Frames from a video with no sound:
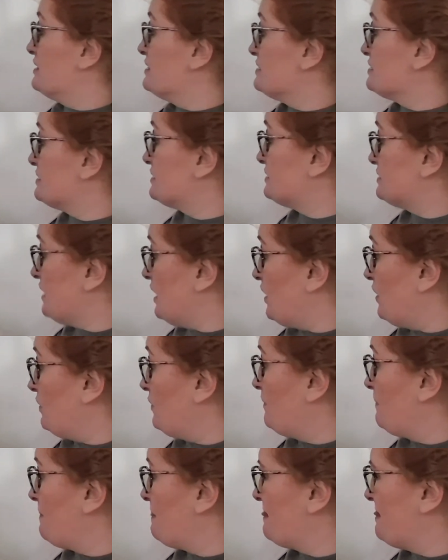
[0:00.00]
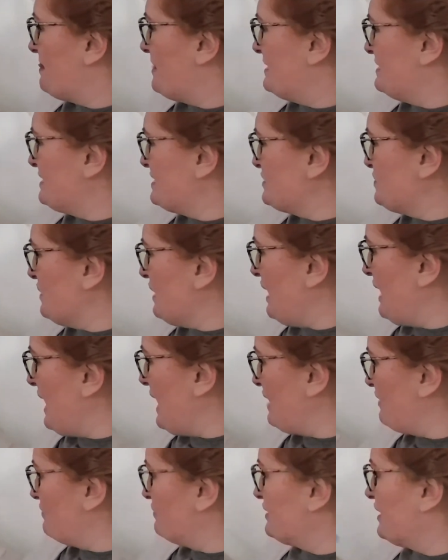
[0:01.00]
So this is what I
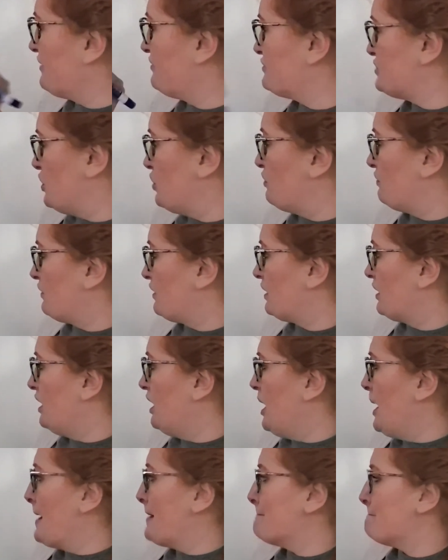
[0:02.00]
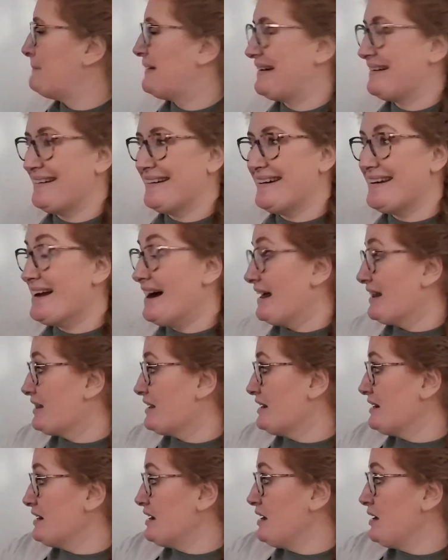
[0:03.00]
have left over, but
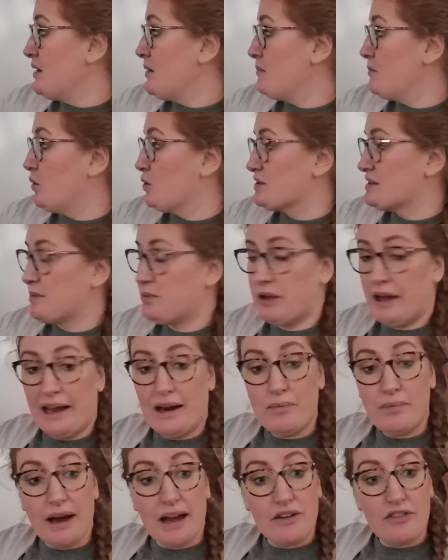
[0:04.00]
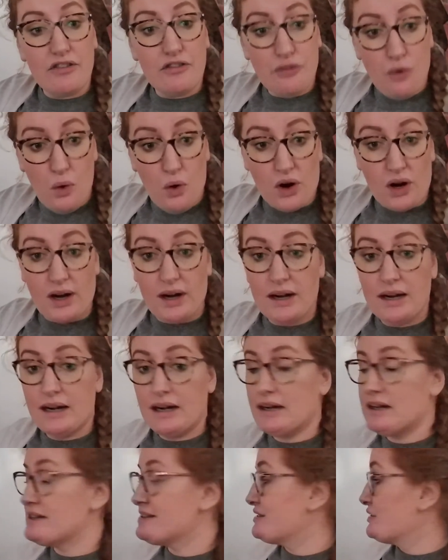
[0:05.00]
nothing multiplied by 4
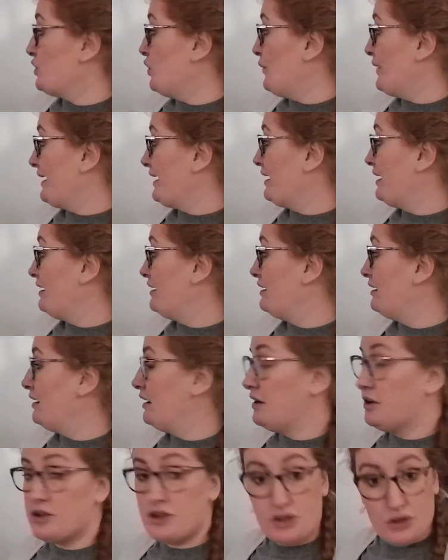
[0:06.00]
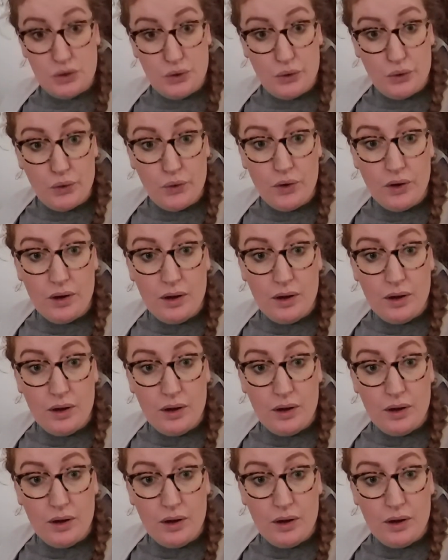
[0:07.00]
is going to